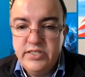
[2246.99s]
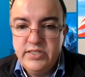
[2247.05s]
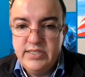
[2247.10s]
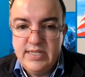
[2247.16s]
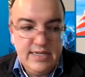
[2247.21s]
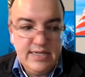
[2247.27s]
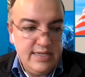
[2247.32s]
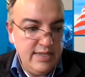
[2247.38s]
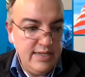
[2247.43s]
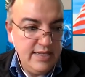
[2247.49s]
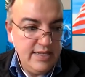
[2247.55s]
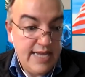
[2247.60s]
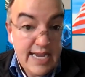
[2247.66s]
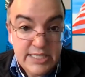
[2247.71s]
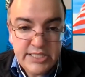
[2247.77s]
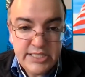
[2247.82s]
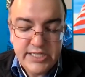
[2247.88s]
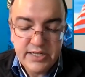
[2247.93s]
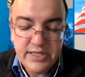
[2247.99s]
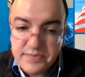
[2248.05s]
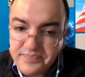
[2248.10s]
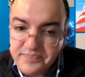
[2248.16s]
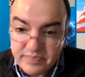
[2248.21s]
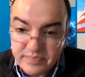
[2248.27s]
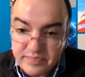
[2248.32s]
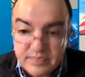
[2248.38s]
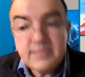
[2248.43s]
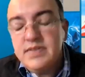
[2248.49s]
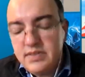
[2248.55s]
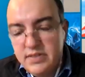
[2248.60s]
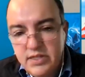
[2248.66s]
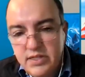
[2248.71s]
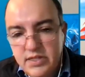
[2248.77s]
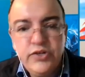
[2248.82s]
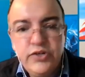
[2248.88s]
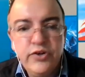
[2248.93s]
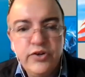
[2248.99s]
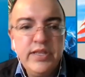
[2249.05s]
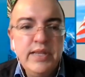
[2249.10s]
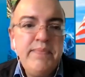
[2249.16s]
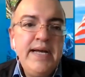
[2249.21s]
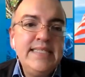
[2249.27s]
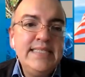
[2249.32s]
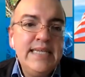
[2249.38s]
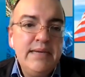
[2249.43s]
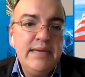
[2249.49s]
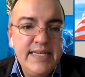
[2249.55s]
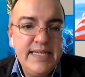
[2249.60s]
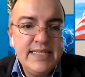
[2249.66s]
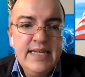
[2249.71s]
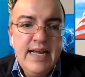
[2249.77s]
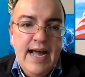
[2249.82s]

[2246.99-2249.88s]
last year during the pandemic,